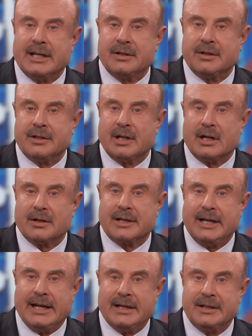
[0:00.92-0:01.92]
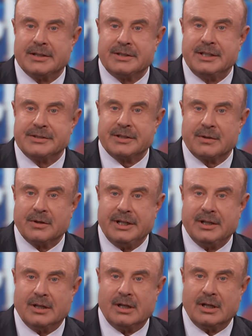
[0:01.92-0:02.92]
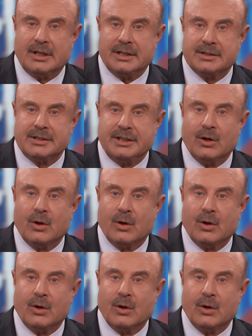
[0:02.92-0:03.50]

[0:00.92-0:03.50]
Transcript: and her daughter Candace disagree on is the